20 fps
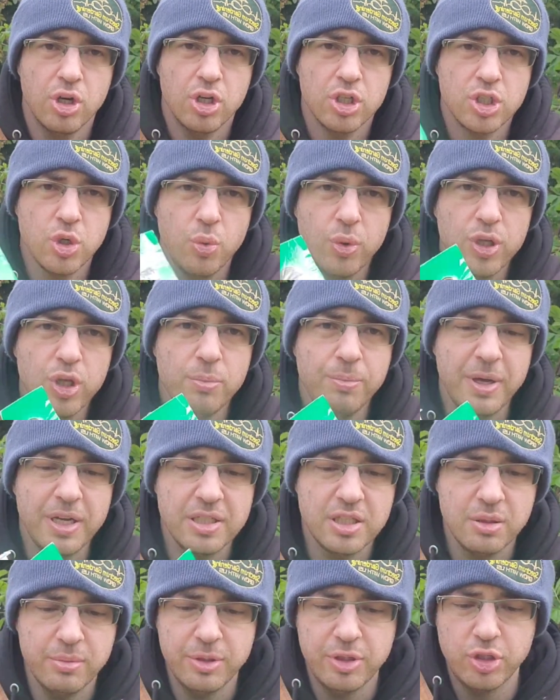So what you'd
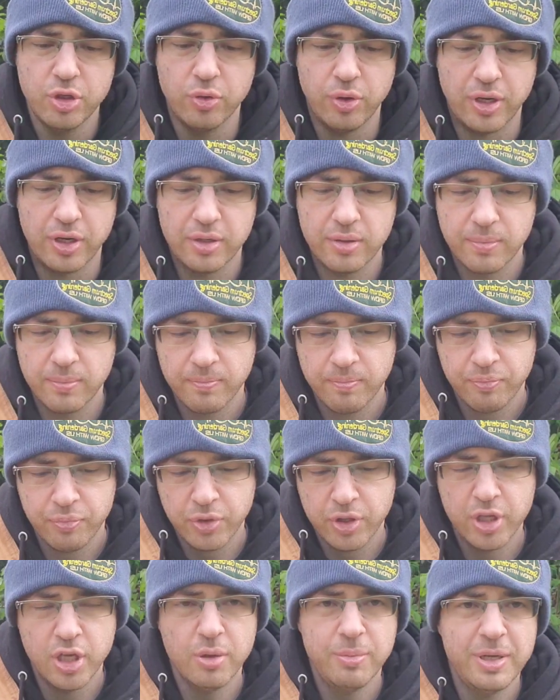basically be doing,
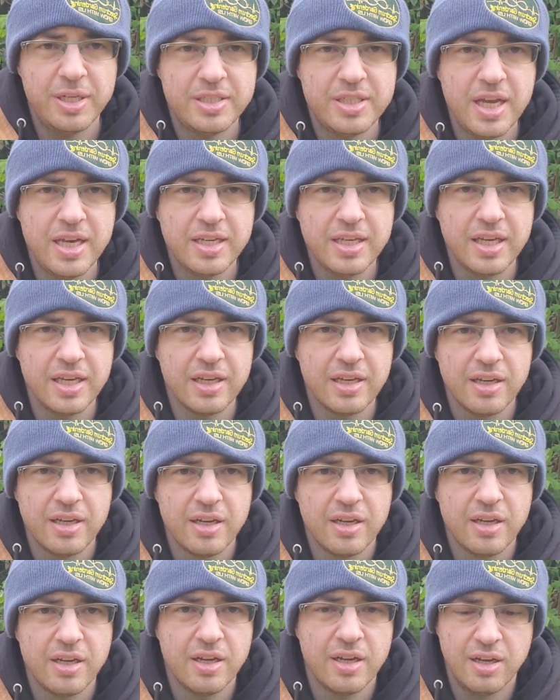you'd be taking
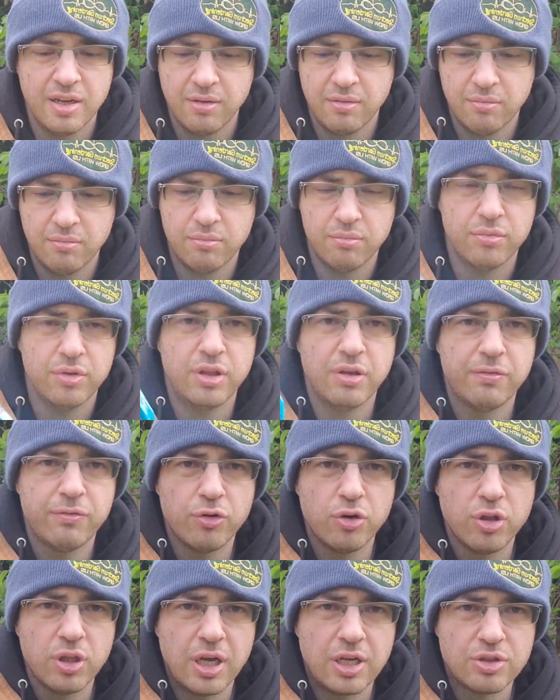the
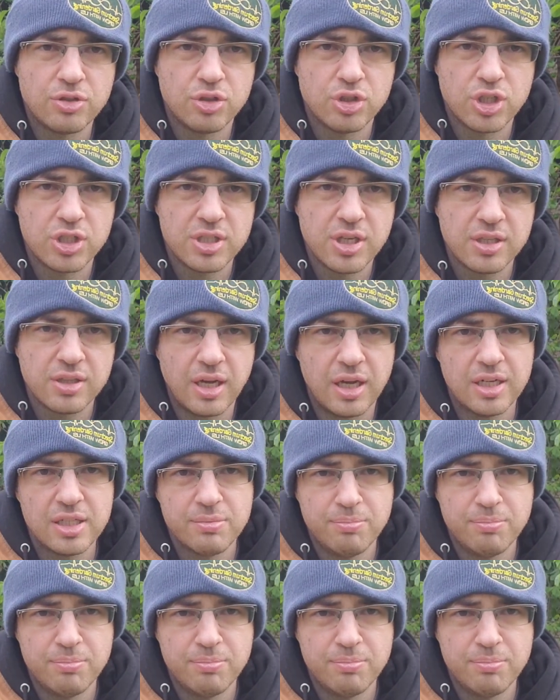fertilizer just like that.